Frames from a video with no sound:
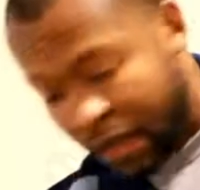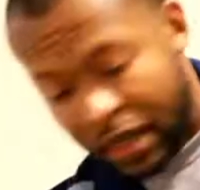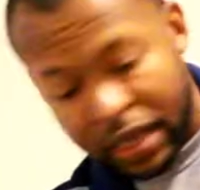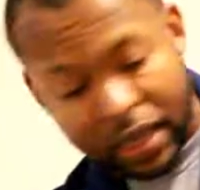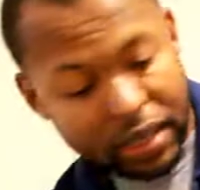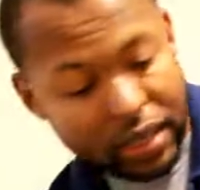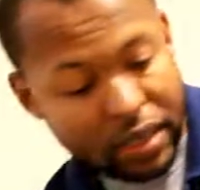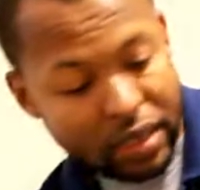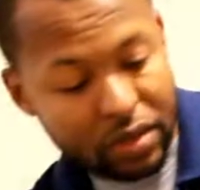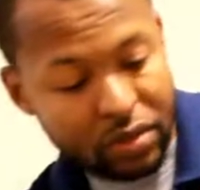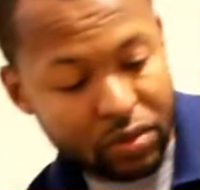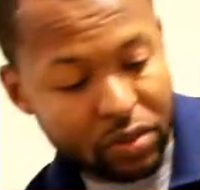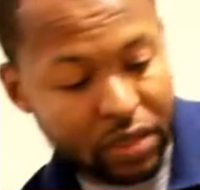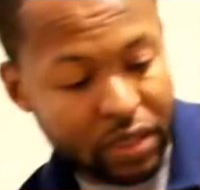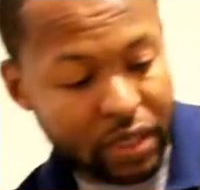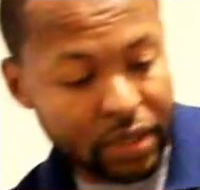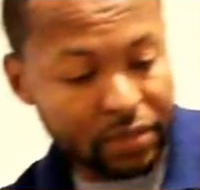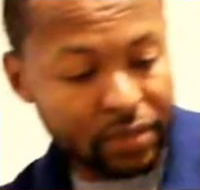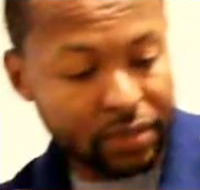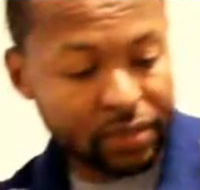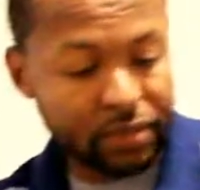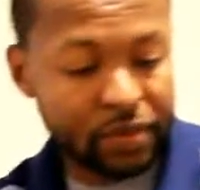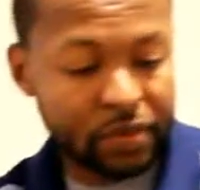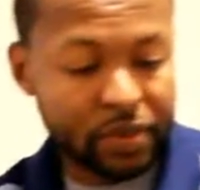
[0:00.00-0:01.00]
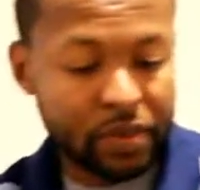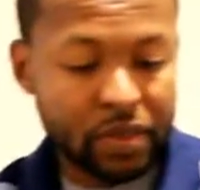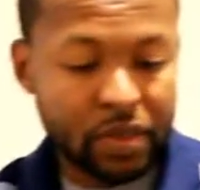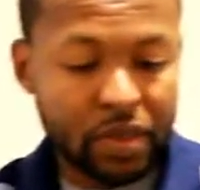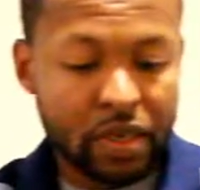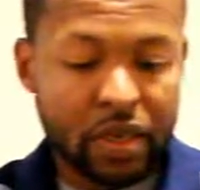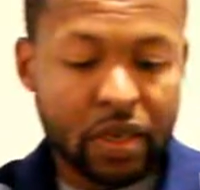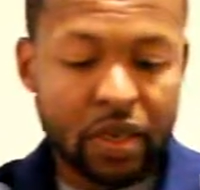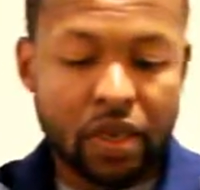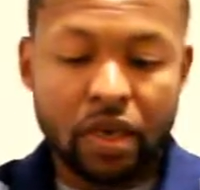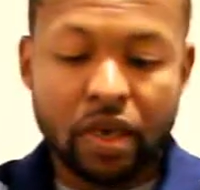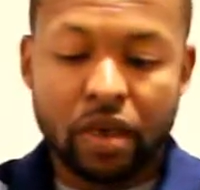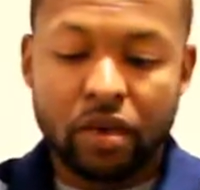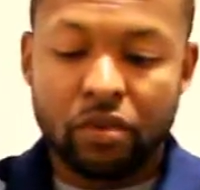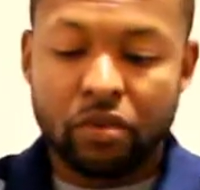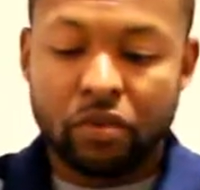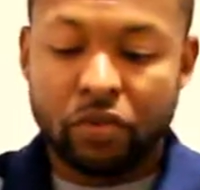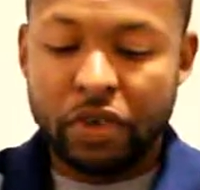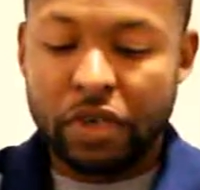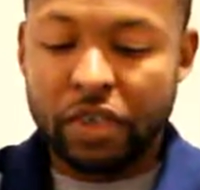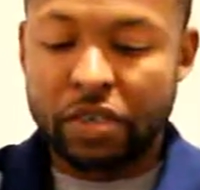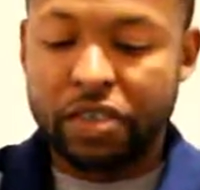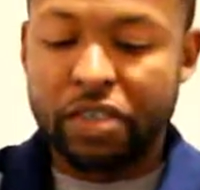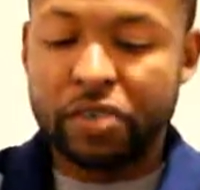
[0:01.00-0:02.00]
Hallelujah.
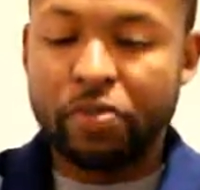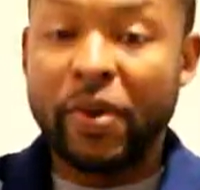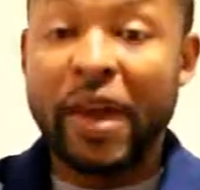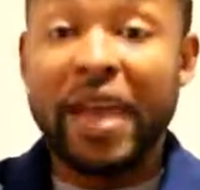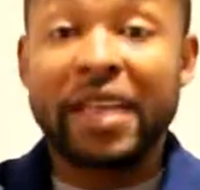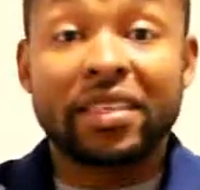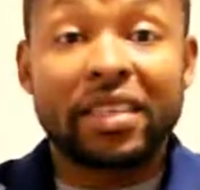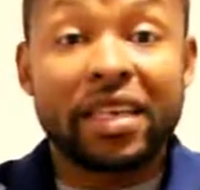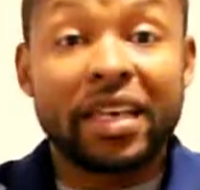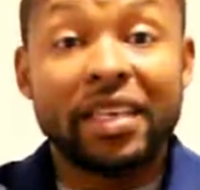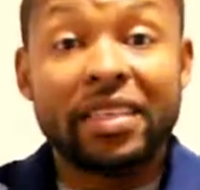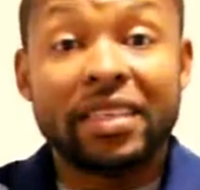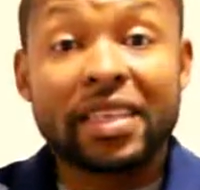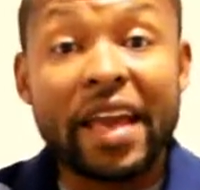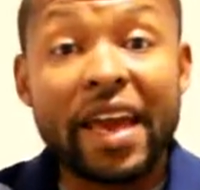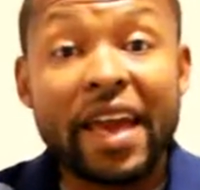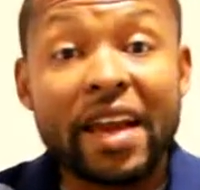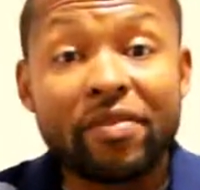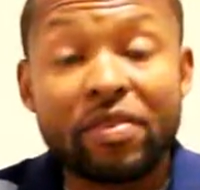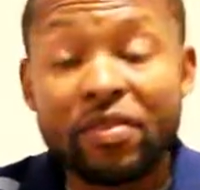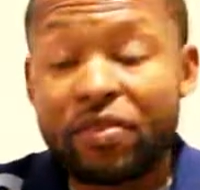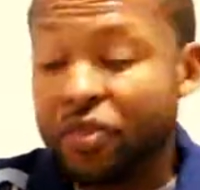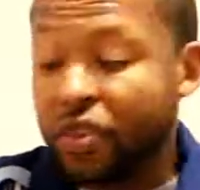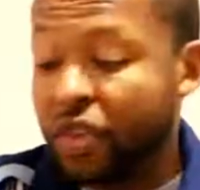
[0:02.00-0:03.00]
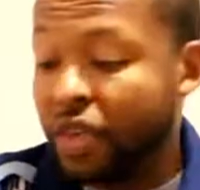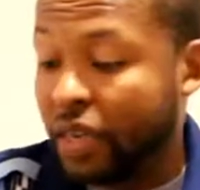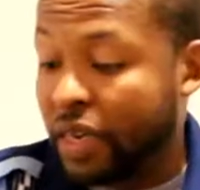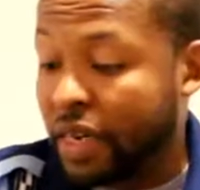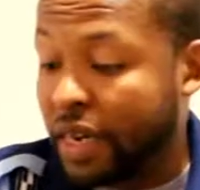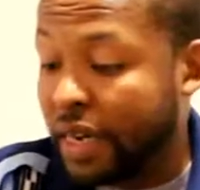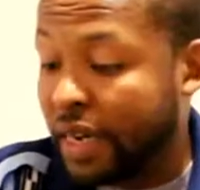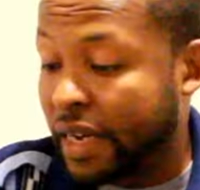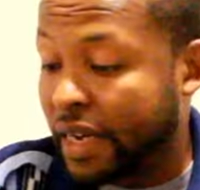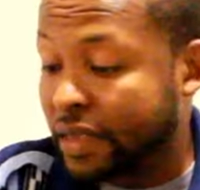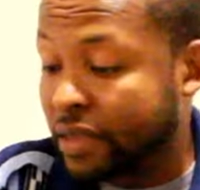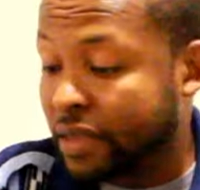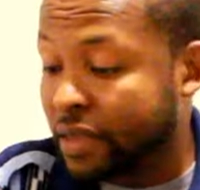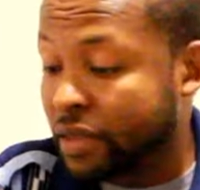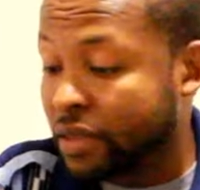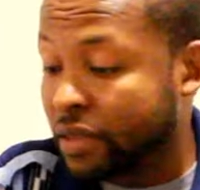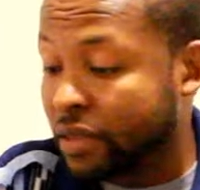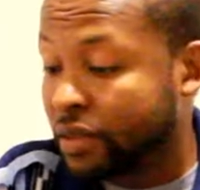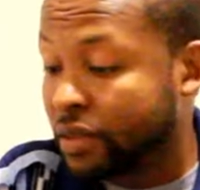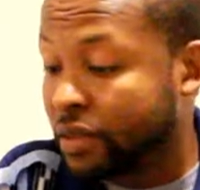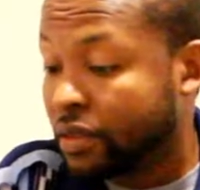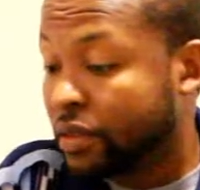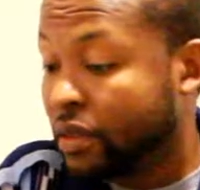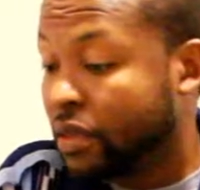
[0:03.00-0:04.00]
We're inspecting everything, guys.
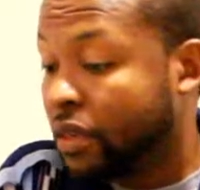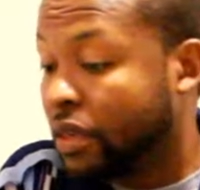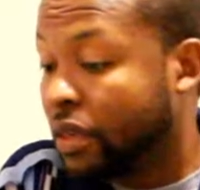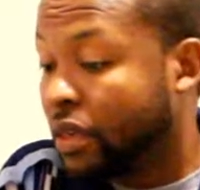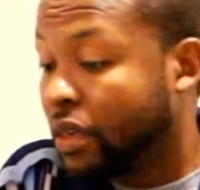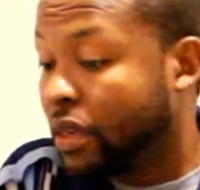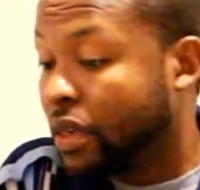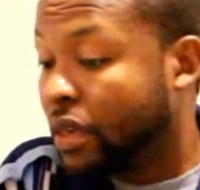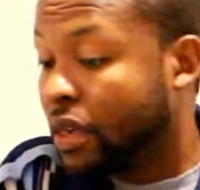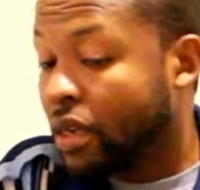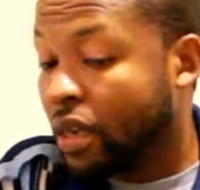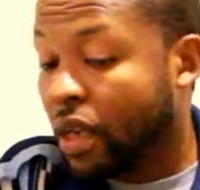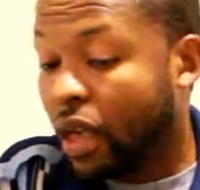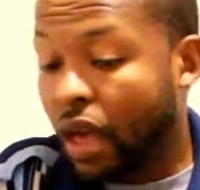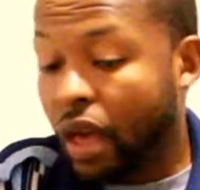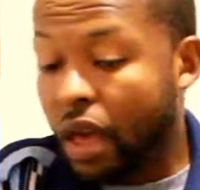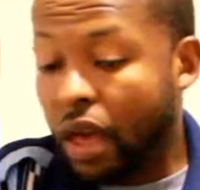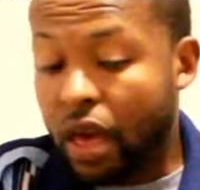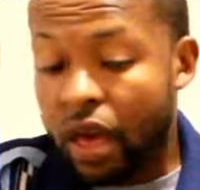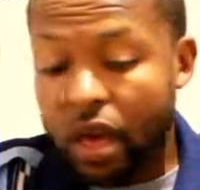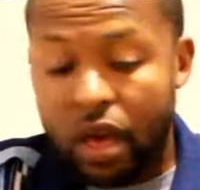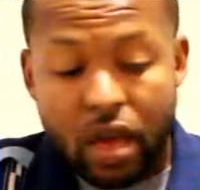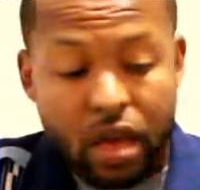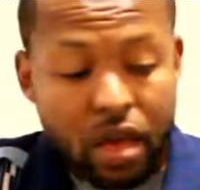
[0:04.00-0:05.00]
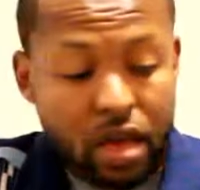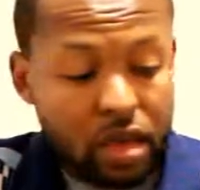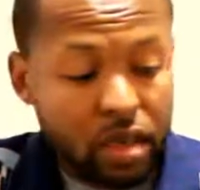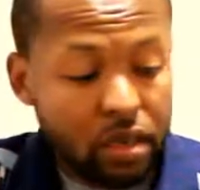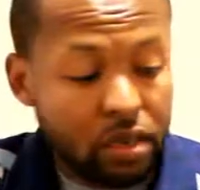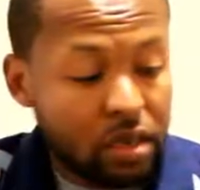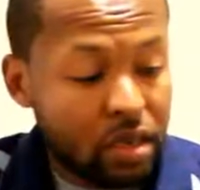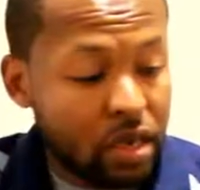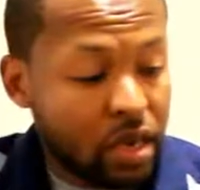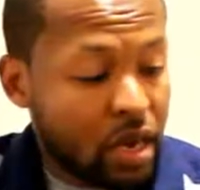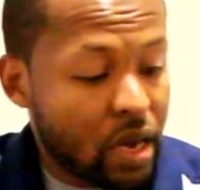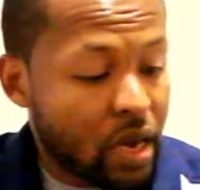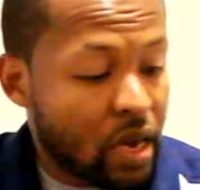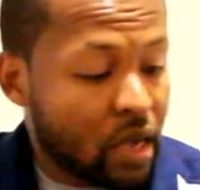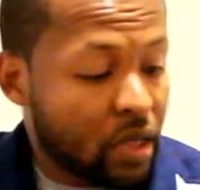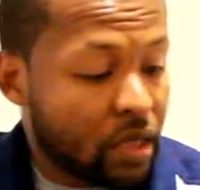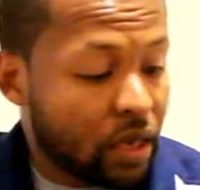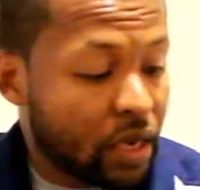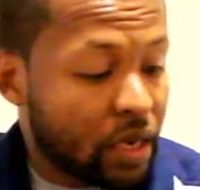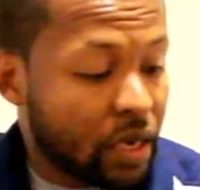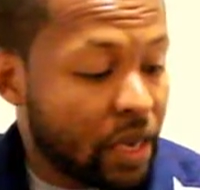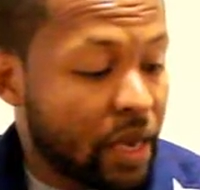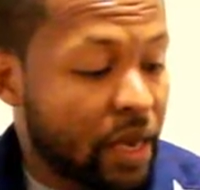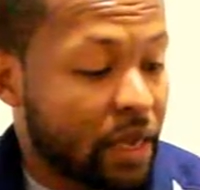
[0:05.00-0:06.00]
And yeah,
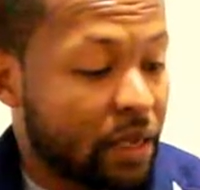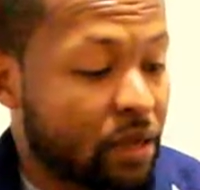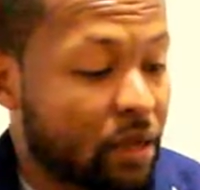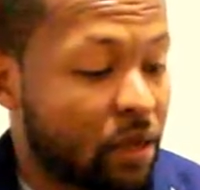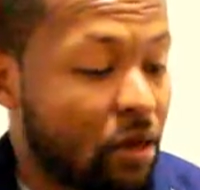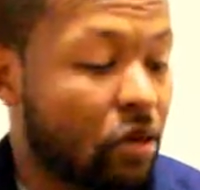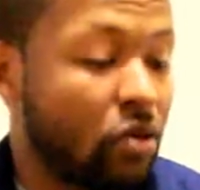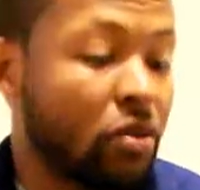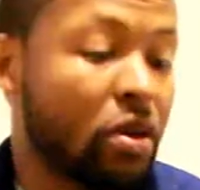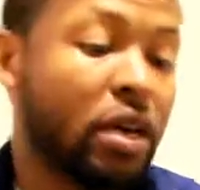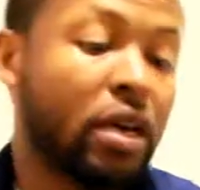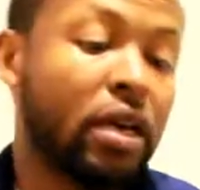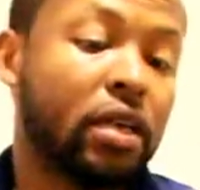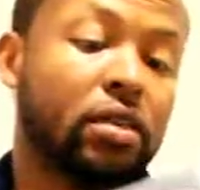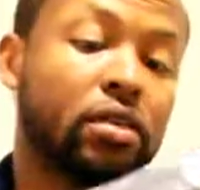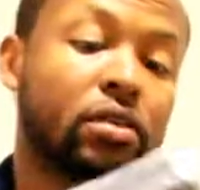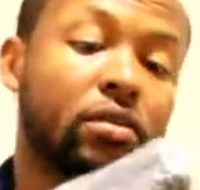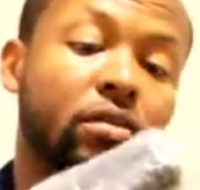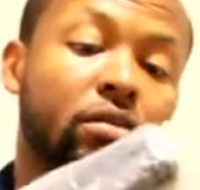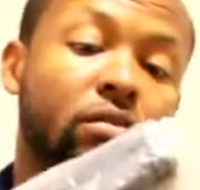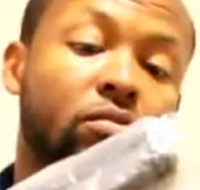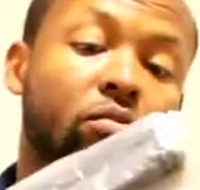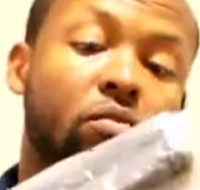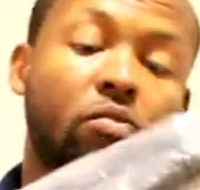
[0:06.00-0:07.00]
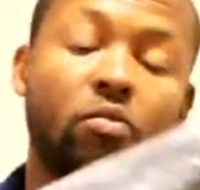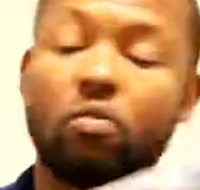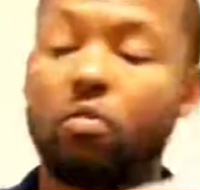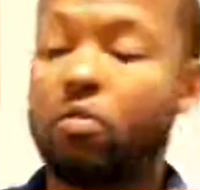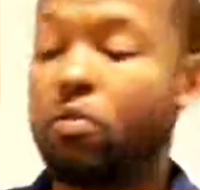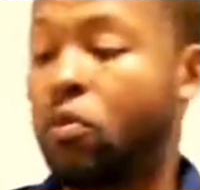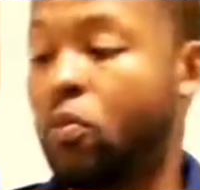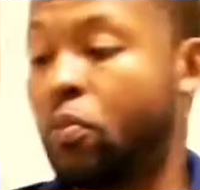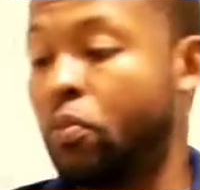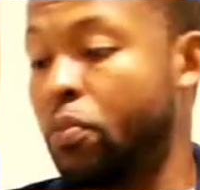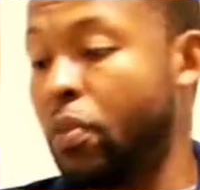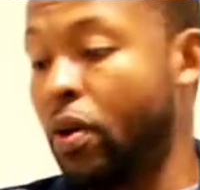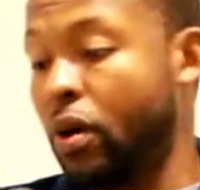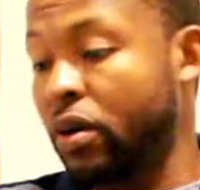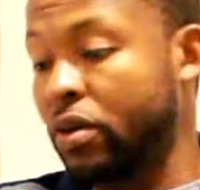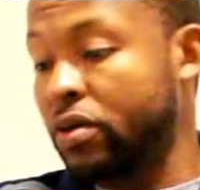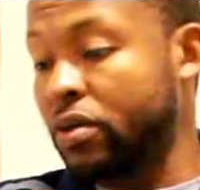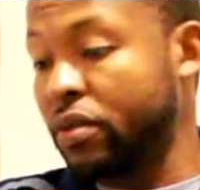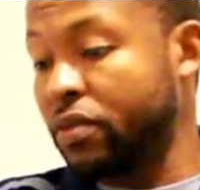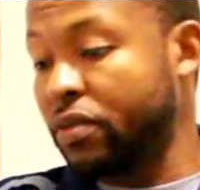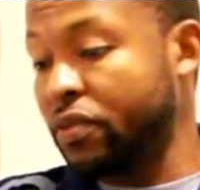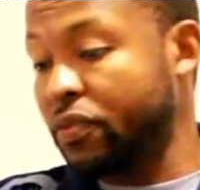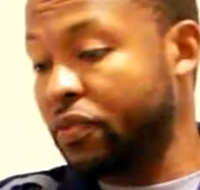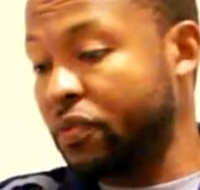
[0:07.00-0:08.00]
look at that. Oh yeah.
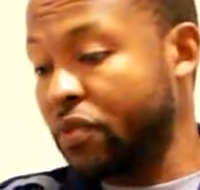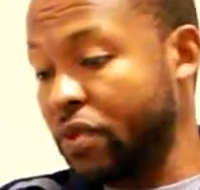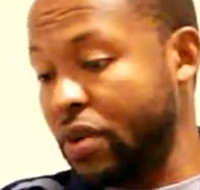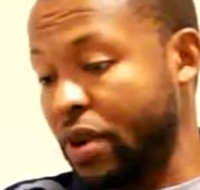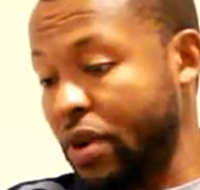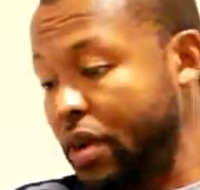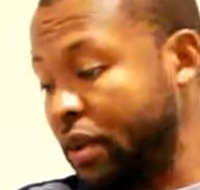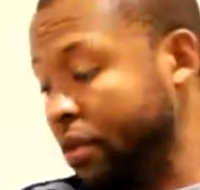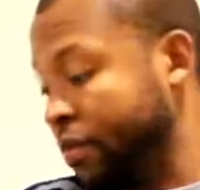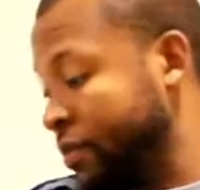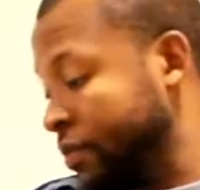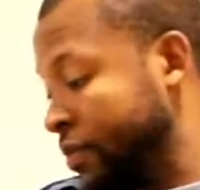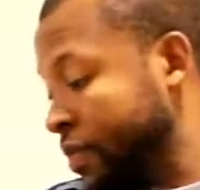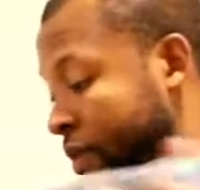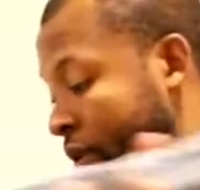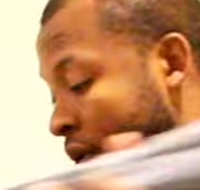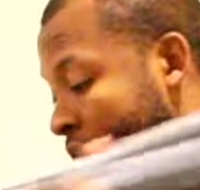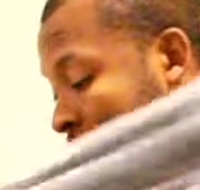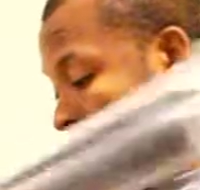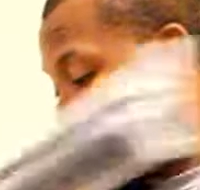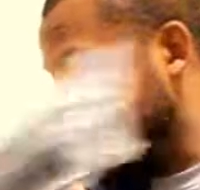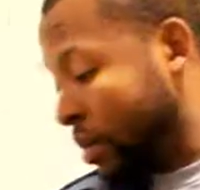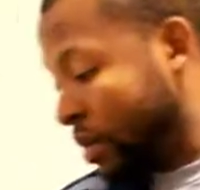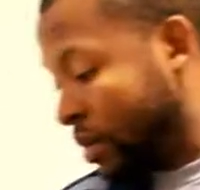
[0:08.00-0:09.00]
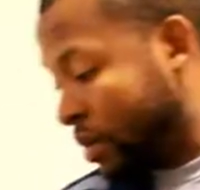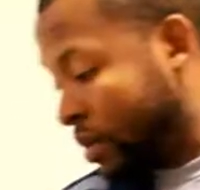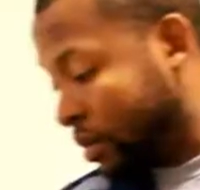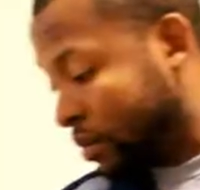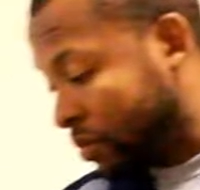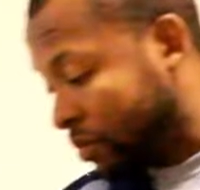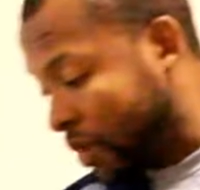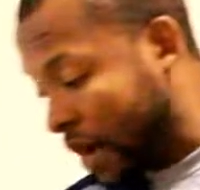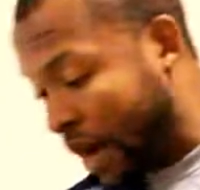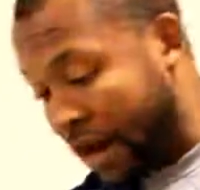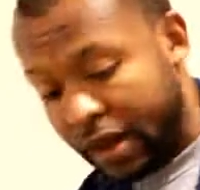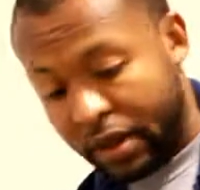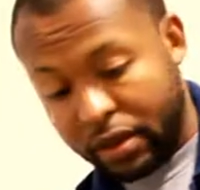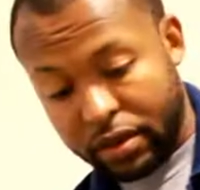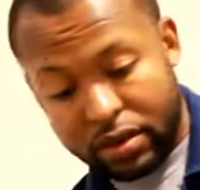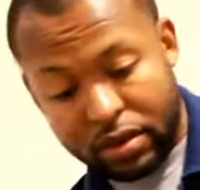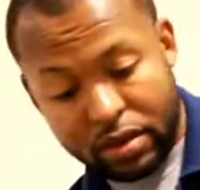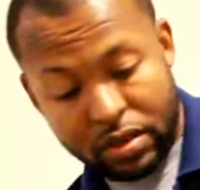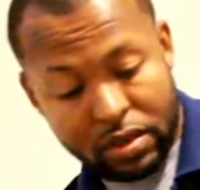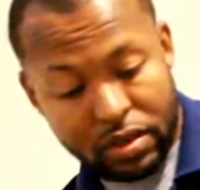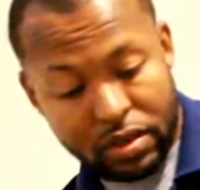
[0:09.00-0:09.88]
Parts of the frame. Right.